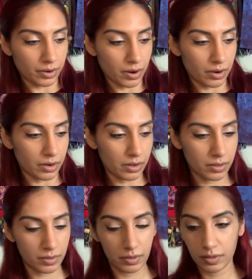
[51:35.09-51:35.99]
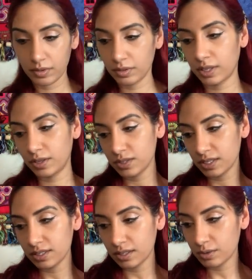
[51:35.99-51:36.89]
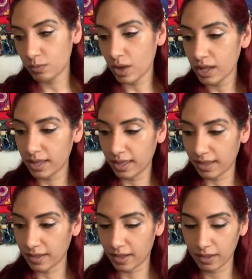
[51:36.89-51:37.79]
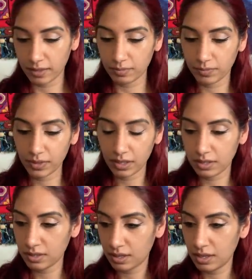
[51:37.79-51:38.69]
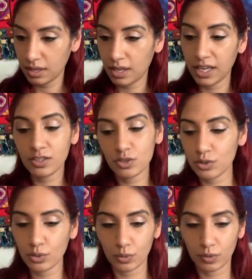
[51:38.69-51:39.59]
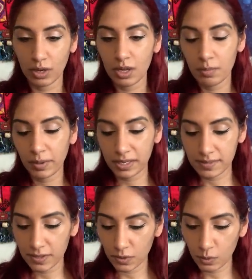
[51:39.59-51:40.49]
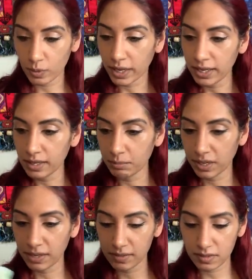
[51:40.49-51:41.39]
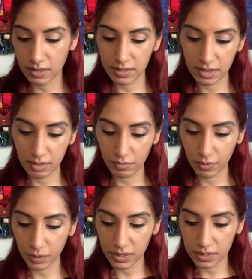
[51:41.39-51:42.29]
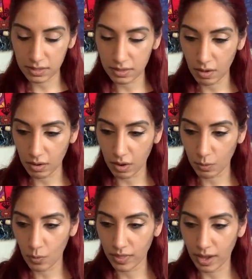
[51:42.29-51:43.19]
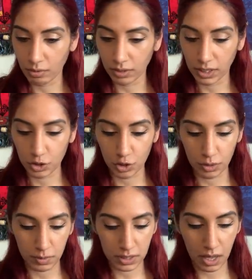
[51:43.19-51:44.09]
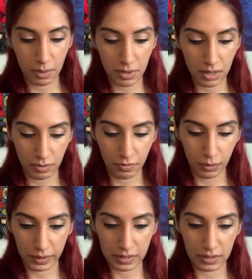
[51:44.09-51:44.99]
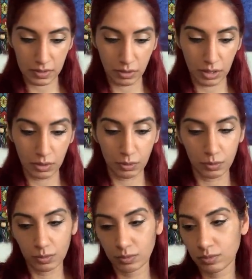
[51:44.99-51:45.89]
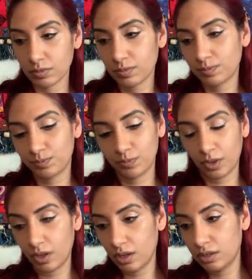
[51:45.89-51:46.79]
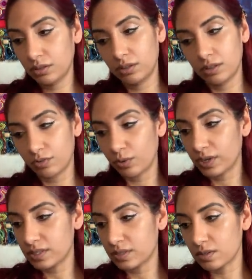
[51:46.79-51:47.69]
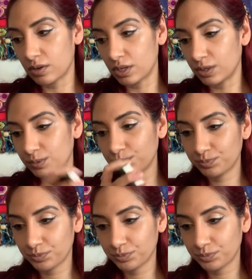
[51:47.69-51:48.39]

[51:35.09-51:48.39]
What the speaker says: Card. Can you tell us a little why? It's soon. Because you know why? Because it's like the focus is not on when that relationship is coming. The focus is on you. The focus is on you.